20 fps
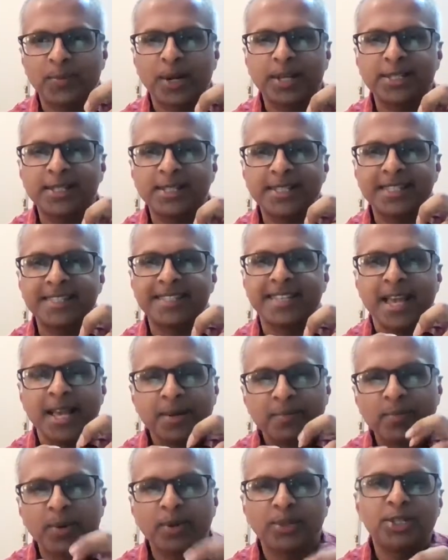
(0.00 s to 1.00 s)
put us in this
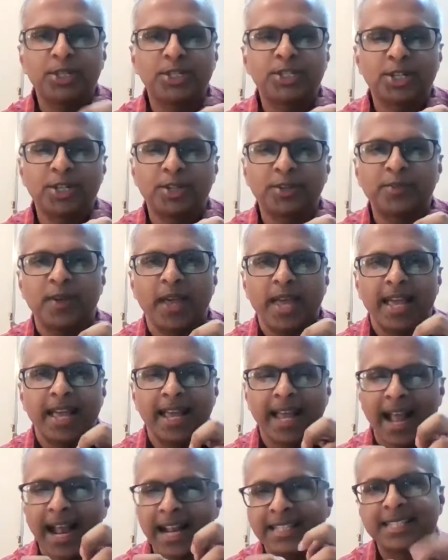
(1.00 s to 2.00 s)
position of
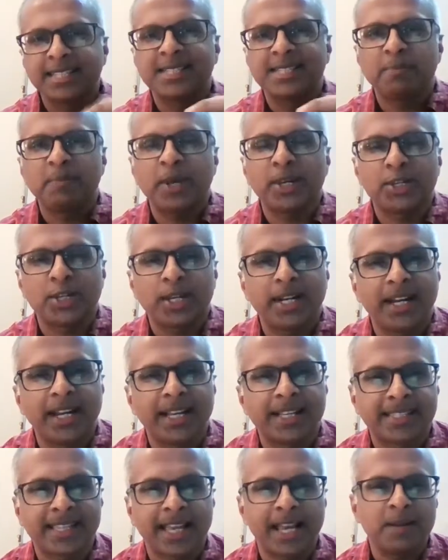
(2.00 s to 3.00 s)
anticipation and
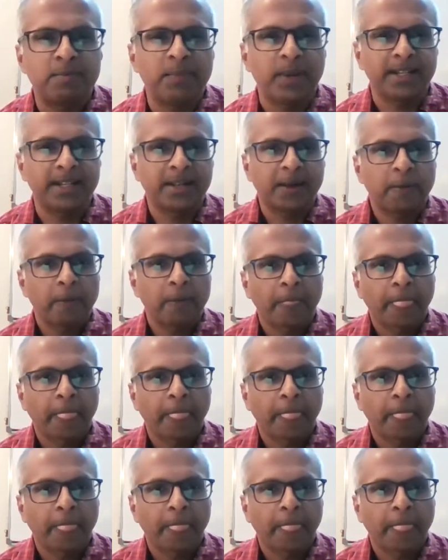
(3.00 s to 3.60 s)
excitement.